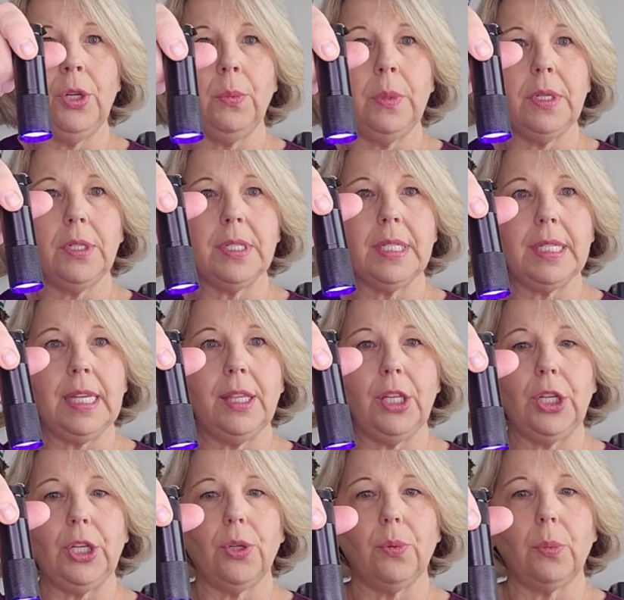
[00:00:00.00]
will see
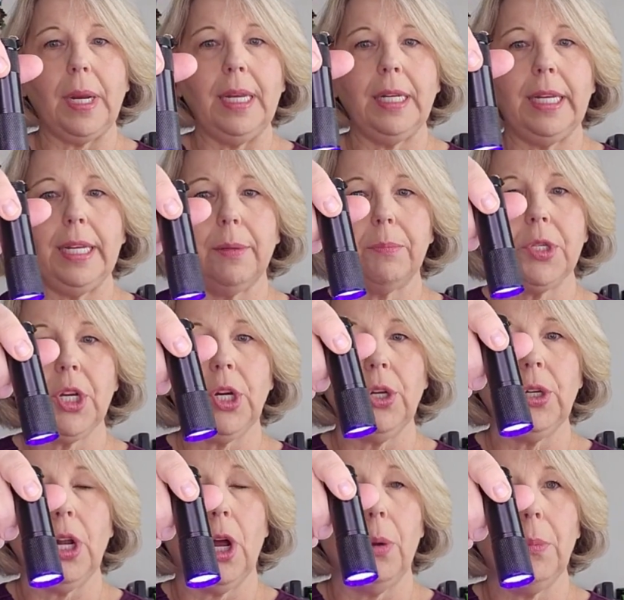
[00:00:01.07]
the uranium
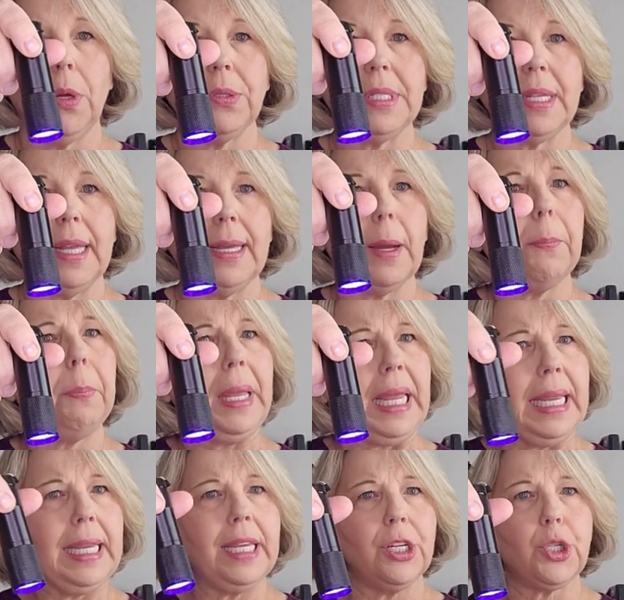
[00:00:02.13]
turn almost like a
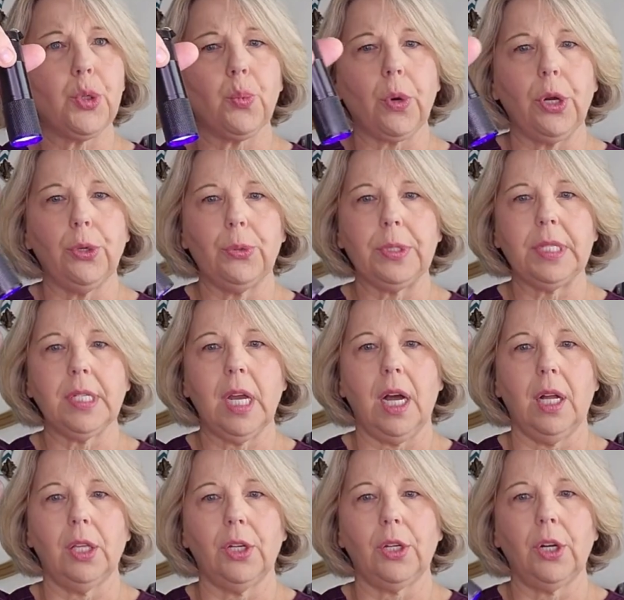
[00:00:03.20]
pinkish rose
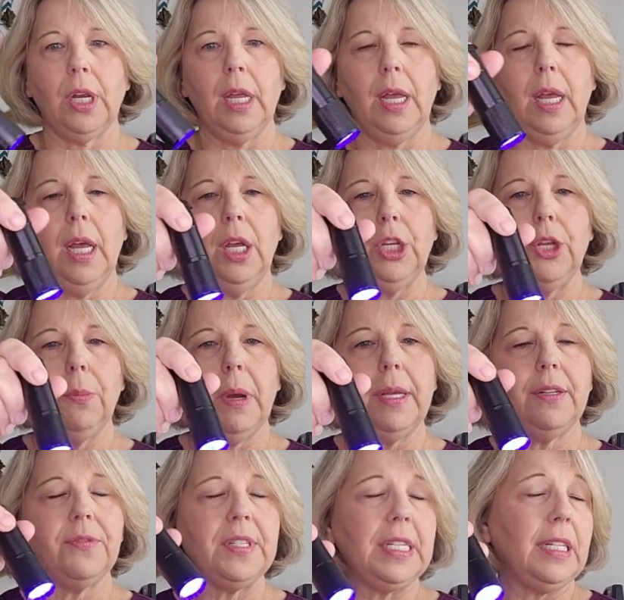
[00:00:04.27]
color. You might
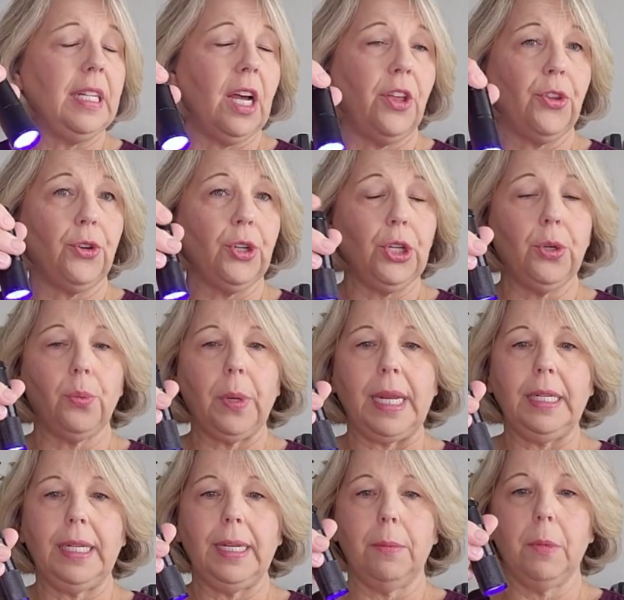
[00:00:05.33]
have seen other
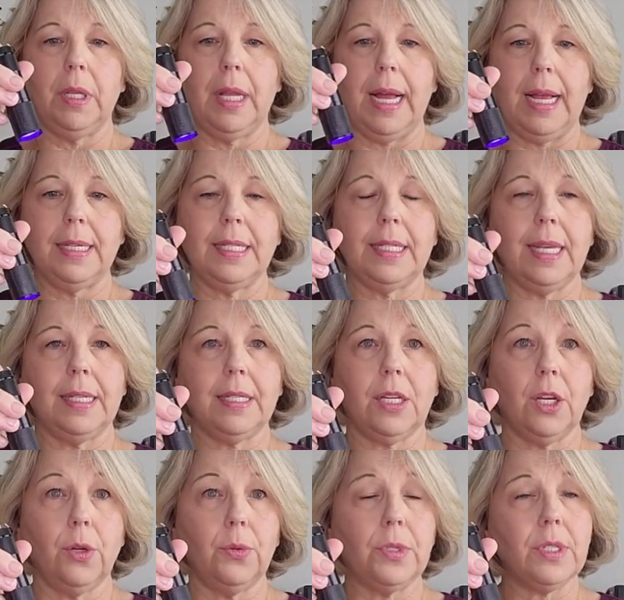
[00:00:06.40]
uranium glass that
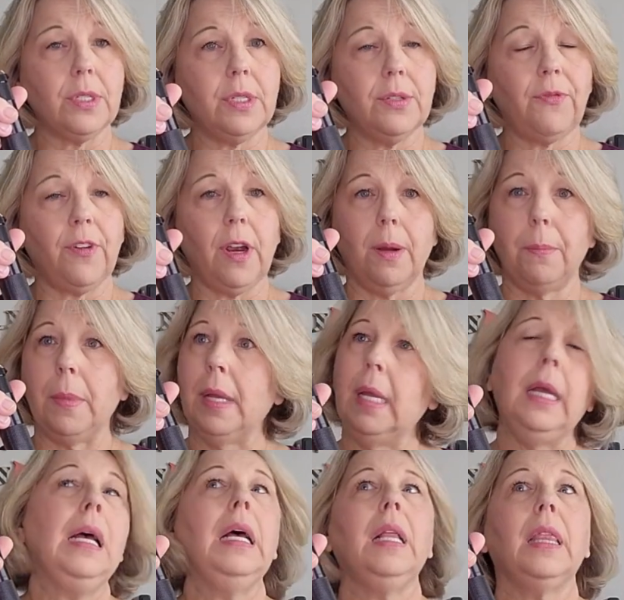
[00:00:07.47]
goes from
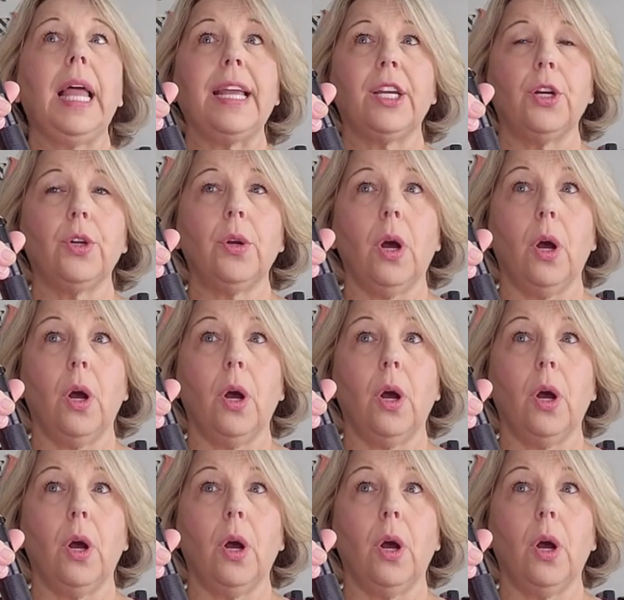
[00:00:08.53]
like a